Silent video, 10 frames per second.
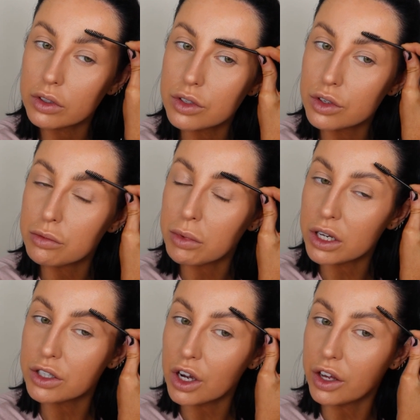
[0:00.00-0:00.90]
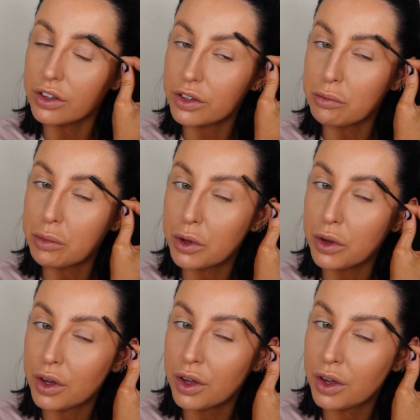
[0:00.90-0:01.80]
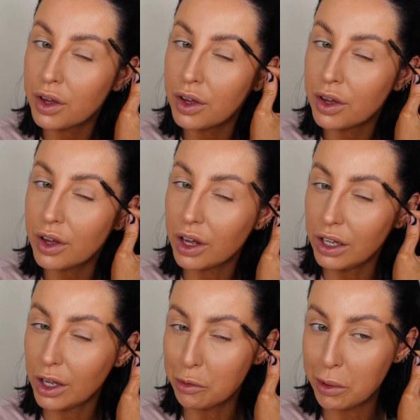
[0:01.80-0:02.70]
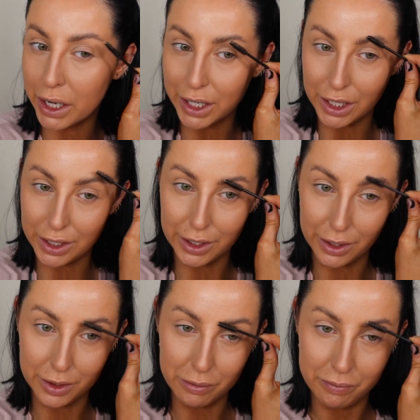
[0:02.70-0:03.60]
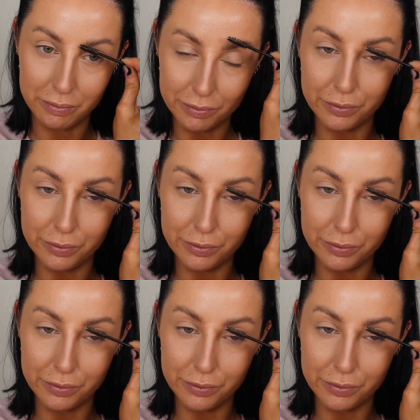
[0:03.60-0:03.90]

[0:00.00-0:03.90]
do much other than put a little bit of colour in them.